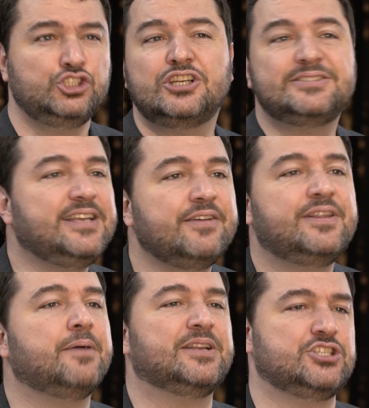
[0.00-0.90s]
Just
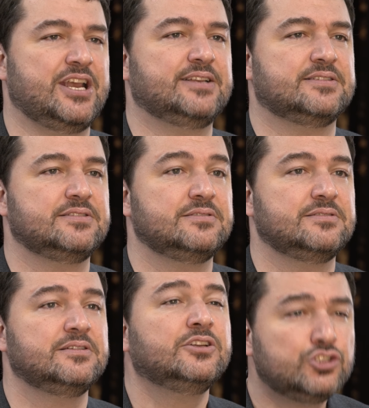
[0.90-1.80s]
give them a chance.
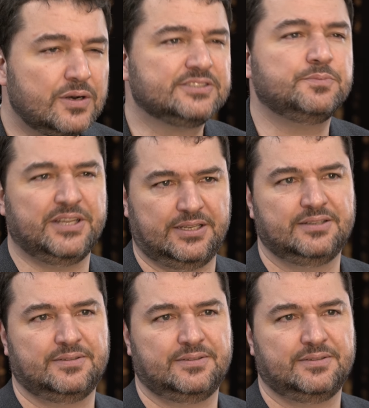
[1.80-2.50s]
Trust me.